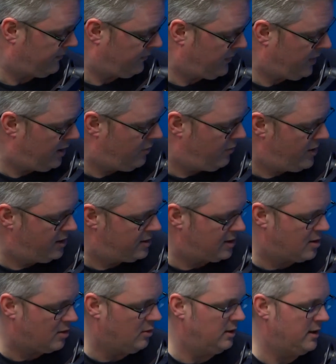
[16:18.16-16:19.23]
We used to
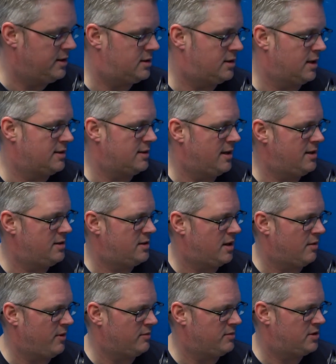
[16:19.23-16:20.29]
call these things, they used to
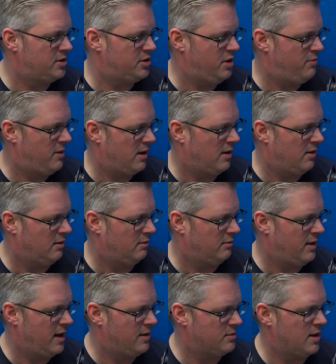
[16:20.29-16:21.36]
come up with stupid little
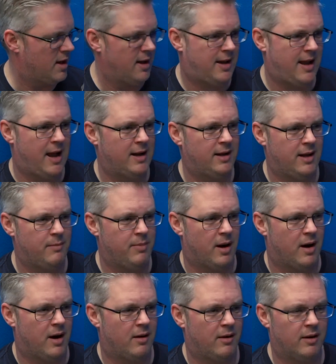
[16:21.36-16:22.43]
names like a candy
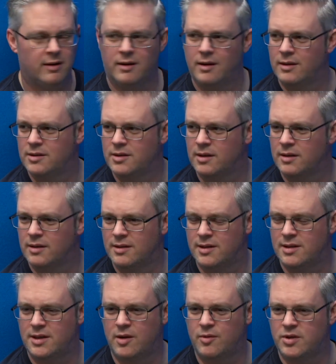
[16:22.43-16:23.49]
bar and to
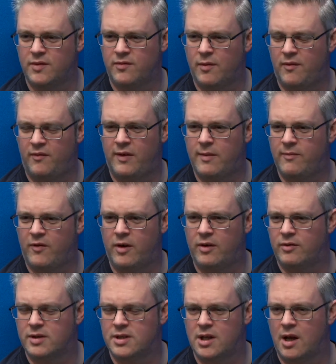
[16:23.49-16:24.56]
distinguish it from a flip phone
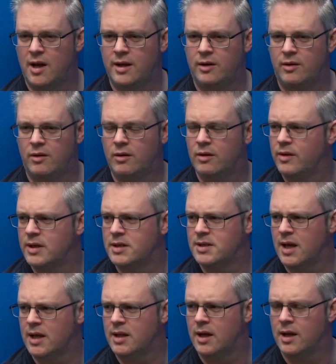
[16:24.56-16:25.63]
or a slider or this,
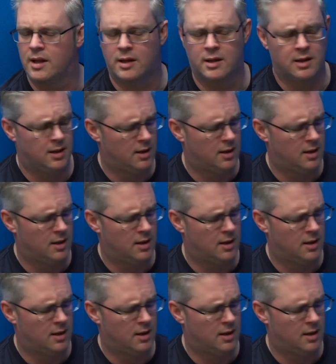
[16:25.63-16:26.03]
that and the other.